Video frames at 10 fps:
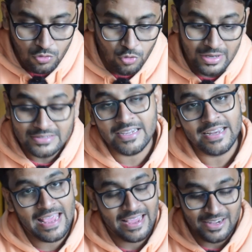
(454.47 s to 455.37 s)
Google has
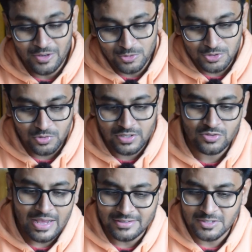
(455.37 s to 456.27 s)
taken again two
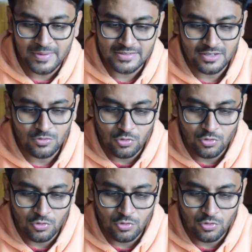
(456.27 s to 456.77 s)
students. So I just mentioned